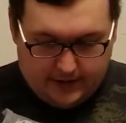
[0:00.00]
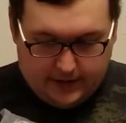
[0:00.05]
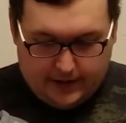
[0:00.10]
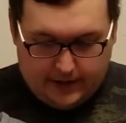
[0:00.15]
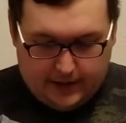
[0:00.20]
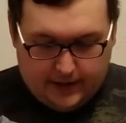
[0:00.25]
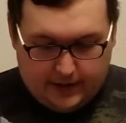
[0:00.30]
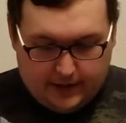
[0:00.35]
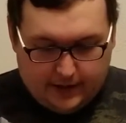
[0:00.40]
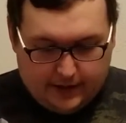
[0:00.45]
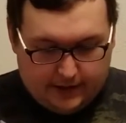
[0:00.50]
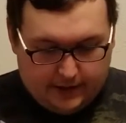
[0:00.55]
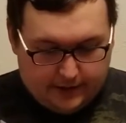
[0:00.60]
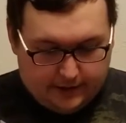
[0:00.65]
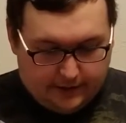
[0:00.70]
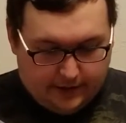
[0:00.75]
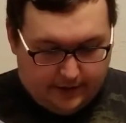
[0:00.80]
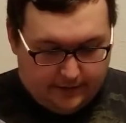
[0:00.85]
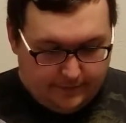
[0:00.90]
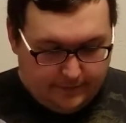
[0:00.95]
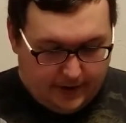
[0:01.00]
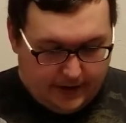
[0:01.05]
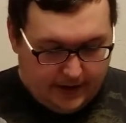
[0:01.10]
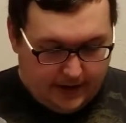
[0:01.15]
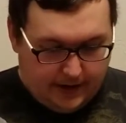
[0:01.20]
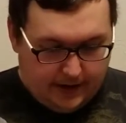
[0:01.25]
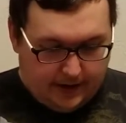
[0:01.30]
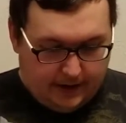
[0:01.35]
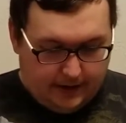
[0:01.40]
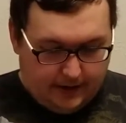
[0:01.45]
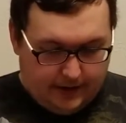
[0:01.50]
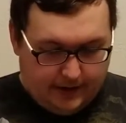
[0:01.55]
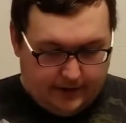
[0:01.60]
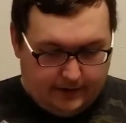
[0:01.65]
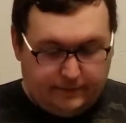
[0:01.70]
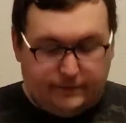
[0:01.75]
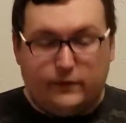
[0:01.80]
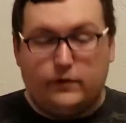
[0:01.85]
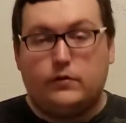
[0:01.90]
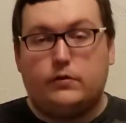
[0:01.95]
the color of my
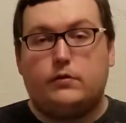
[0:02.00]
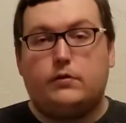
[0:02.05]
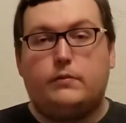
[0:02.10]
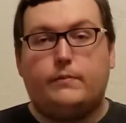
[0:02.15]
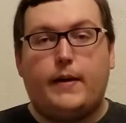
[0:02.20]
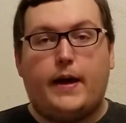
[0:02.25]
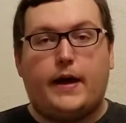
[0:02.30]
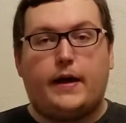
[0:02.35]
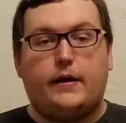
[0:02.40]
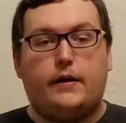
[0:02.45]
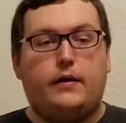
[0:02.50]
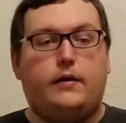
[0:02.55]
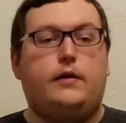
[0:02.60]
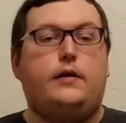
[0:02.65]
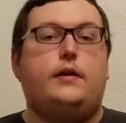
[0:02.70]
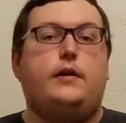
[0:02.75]
full bag.